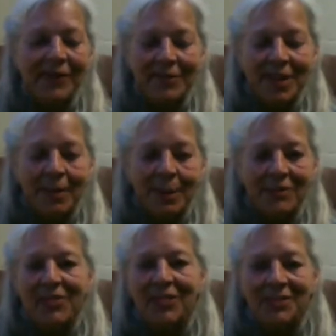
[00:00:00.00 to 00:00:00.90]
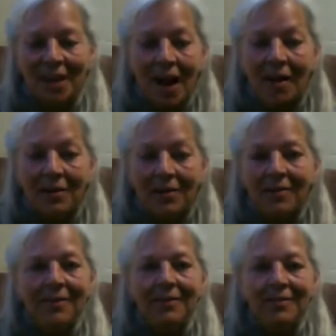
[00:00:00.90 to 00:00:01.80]
There's not much that's not
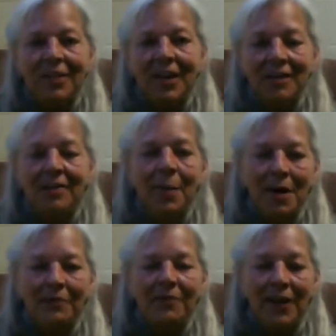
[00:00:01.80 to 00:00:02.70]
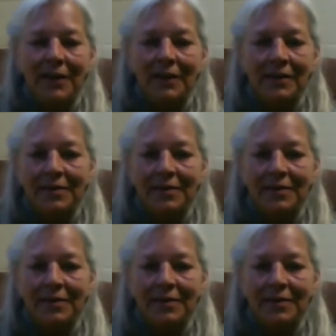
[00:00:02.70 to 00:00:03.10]
genetically modified.